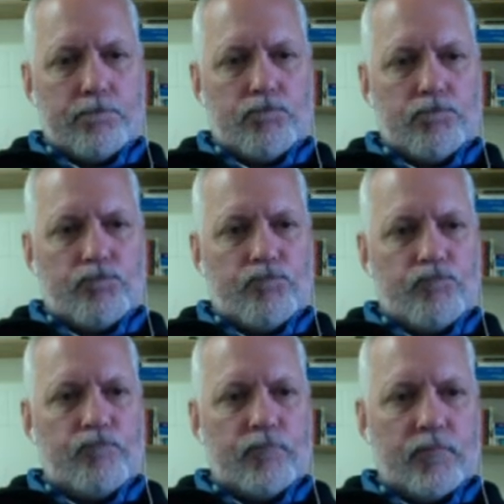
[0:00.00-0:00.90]

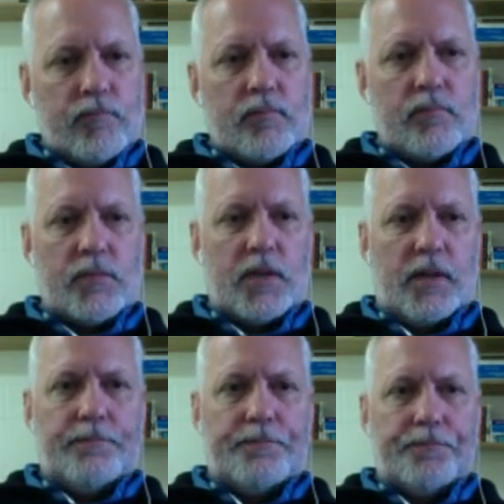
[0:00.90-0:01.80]
Mm, okay.
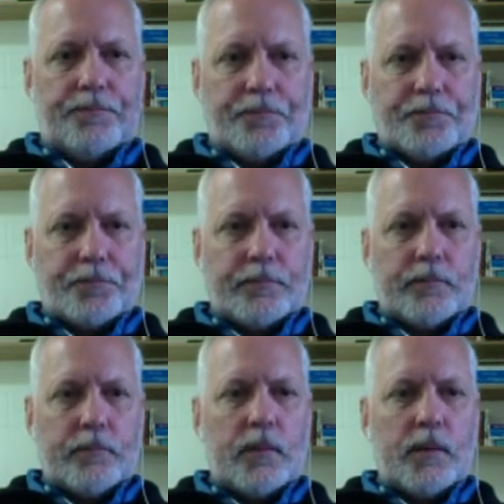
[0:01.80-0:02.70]

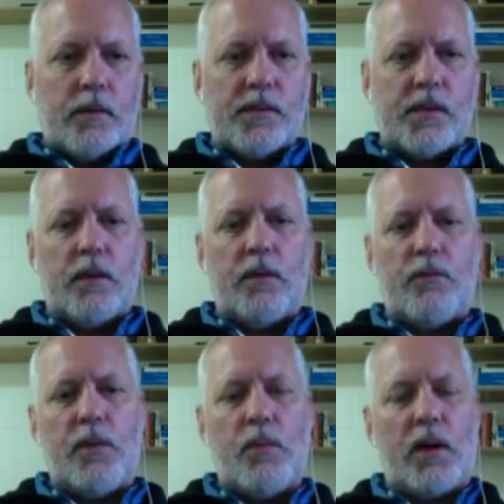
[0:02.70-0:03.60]
So
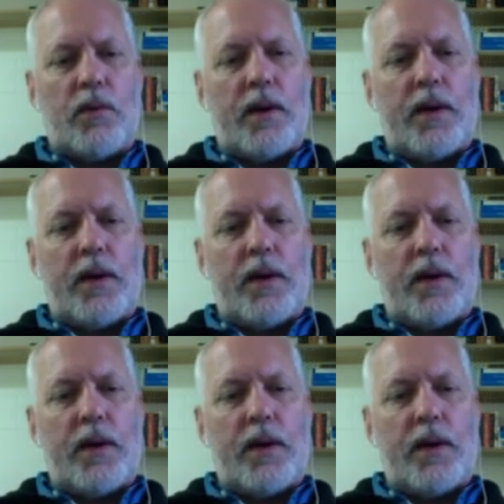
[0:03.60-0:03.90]
if we want to create a